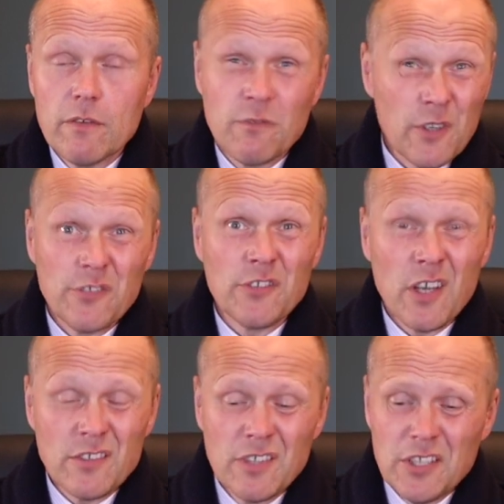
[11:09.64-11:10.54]
For a
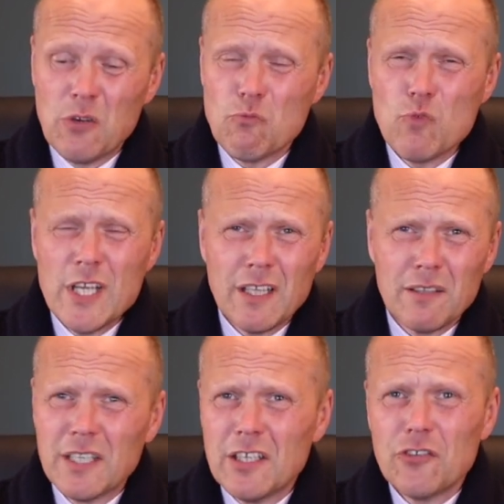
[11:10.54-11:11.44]
start, you know,
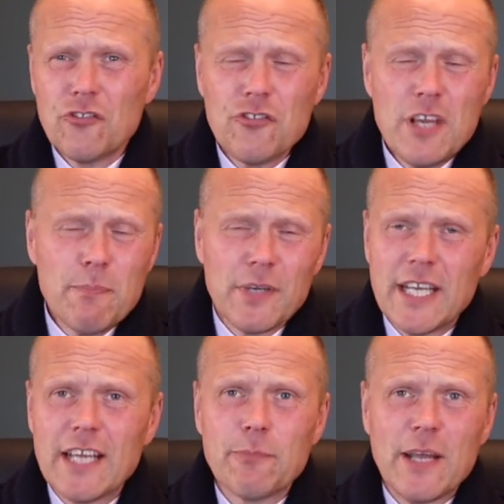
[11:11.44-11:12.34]
real cheap and
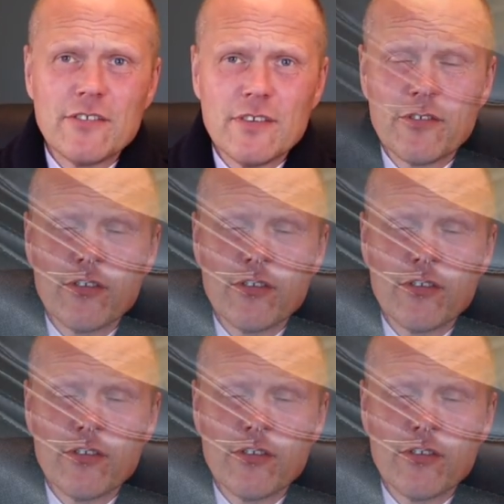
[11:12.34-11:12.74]
inexpensive